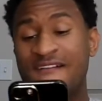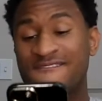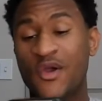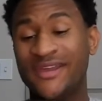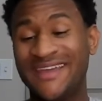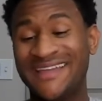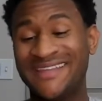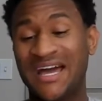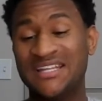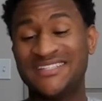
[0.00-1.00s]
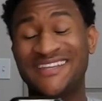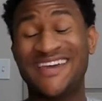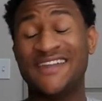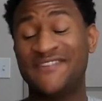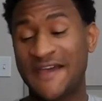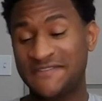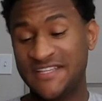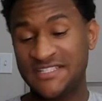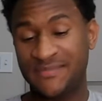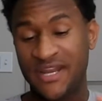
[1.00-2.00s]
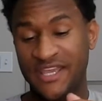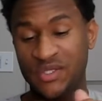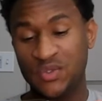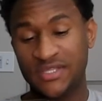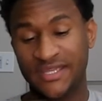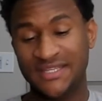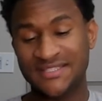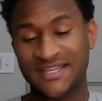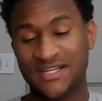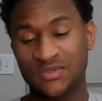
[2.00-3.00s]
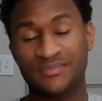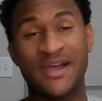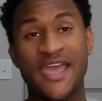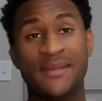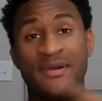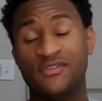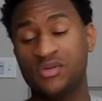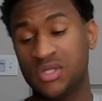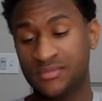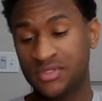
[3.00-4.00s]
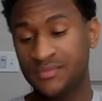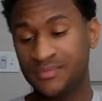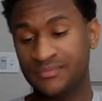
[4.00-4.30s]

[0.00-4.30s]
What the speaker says: $49.95, but I used a discount by adding my phone number.